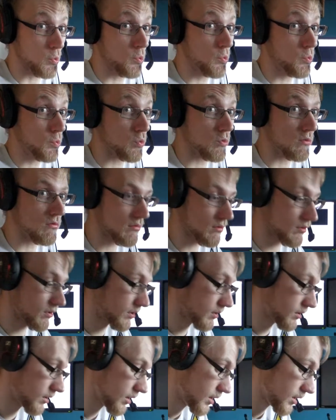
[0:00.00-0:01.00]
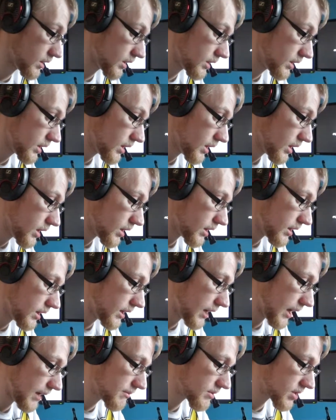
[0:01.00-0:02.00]
Ooh.
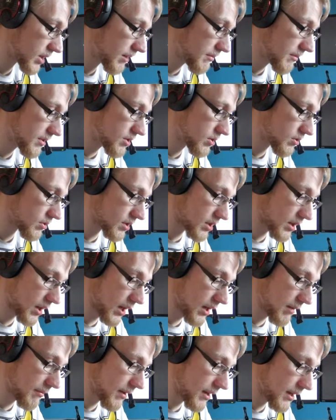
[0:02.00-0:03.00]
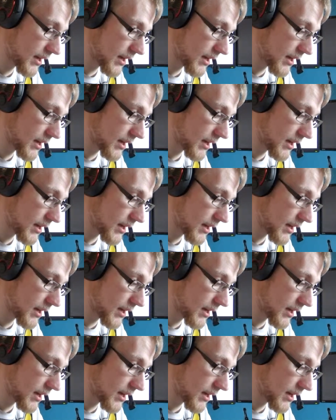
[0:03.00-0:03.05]
Game time is your time,